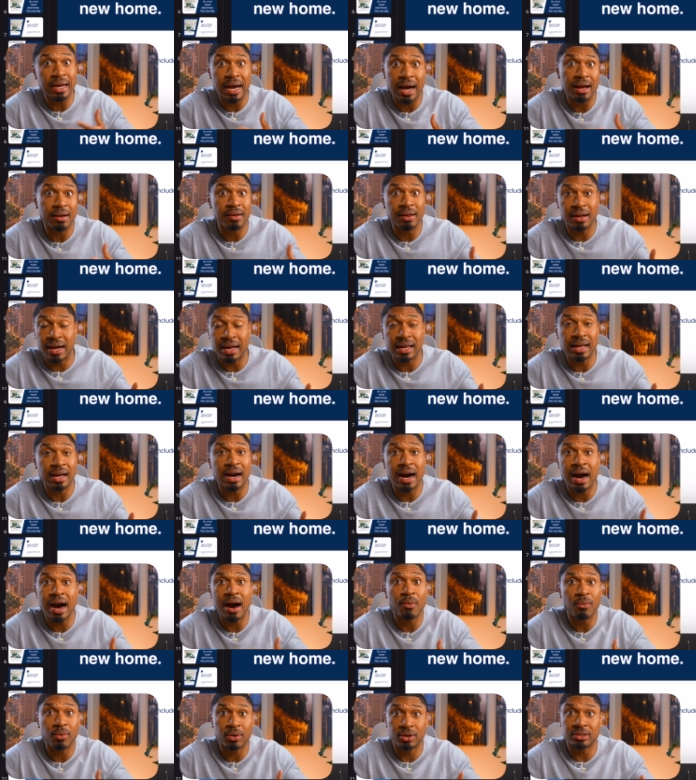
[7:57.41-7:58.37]

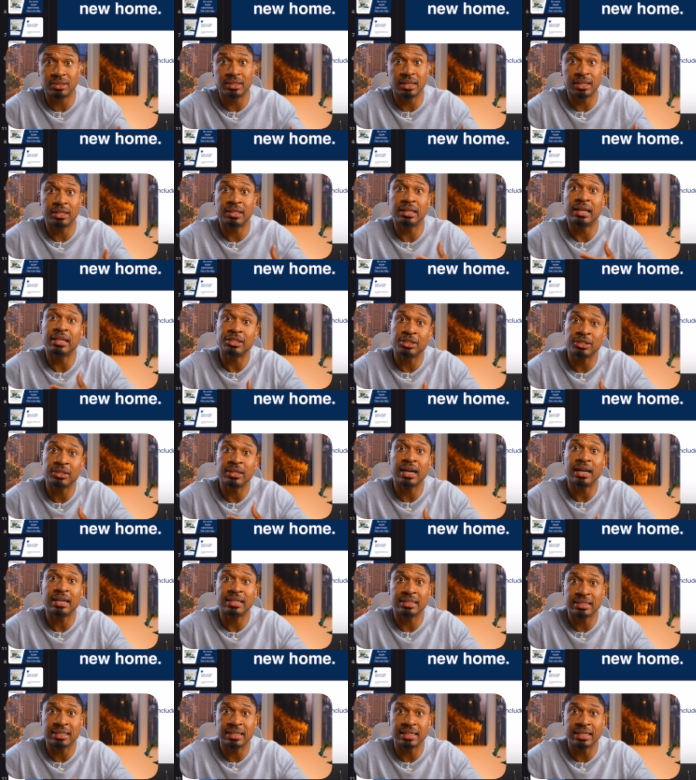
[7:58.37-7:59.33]
hot water tank that you
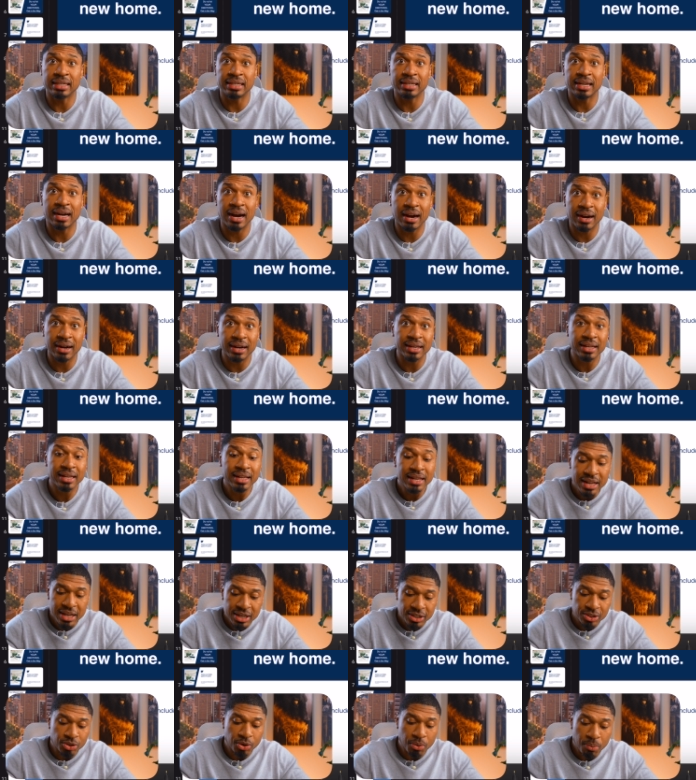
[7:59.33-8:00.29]
guys need. All right,
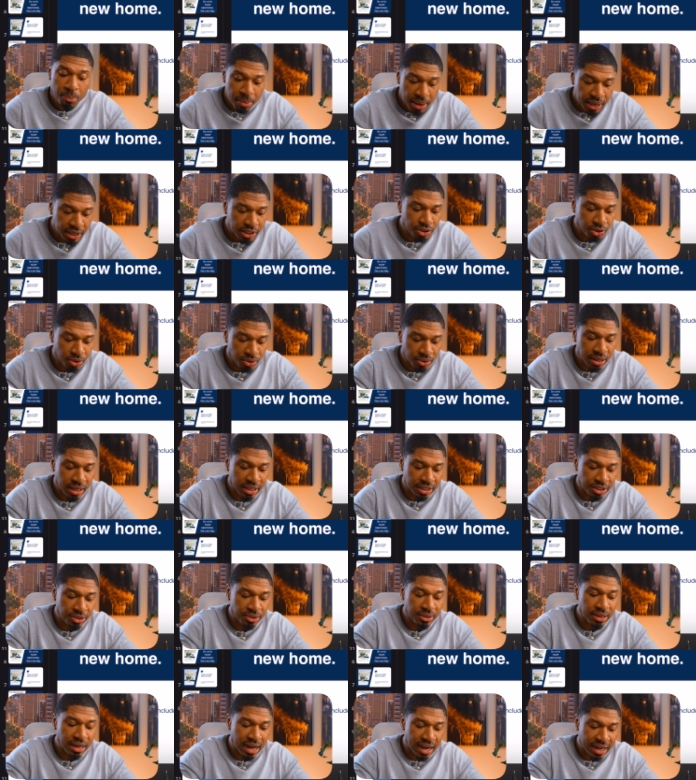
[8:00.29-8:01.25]
so make sure that
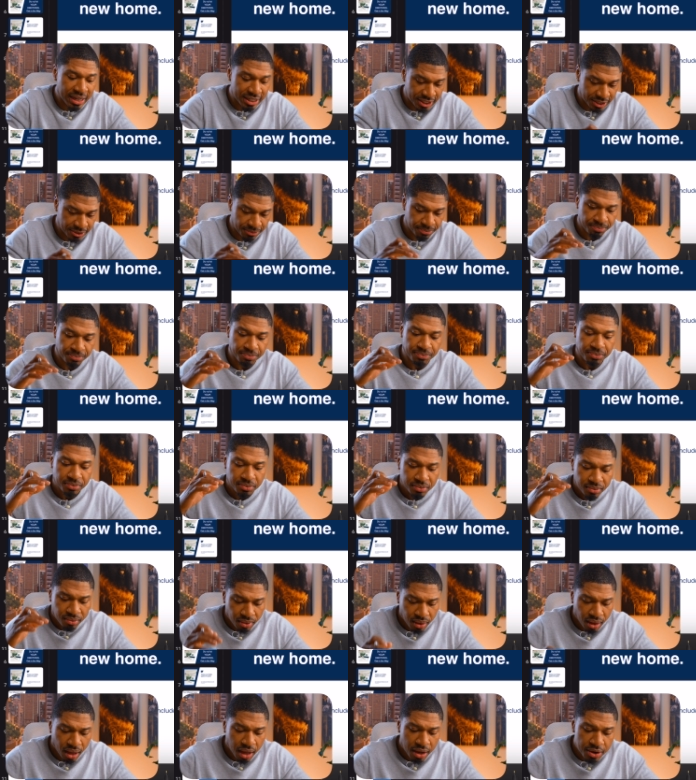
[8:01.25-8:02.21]
you guys
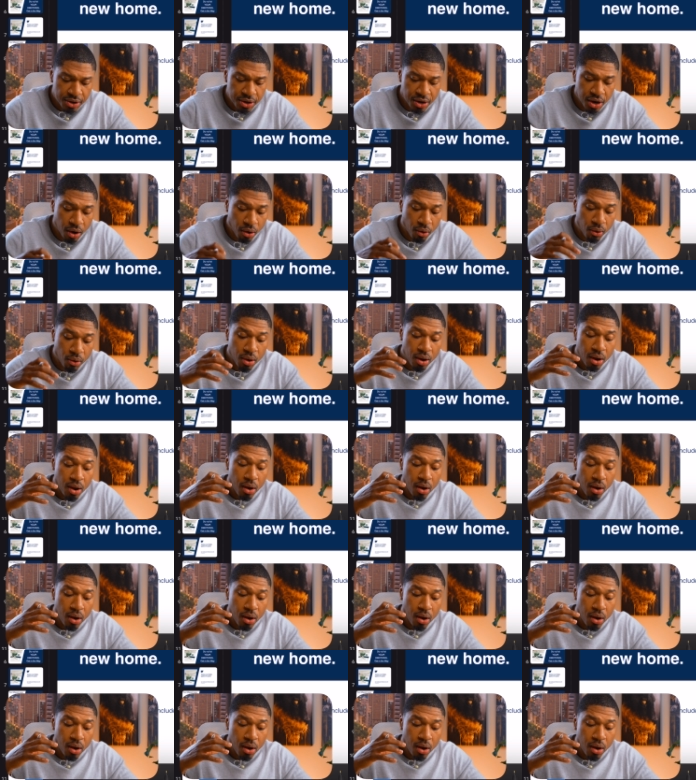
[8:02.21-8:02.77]
know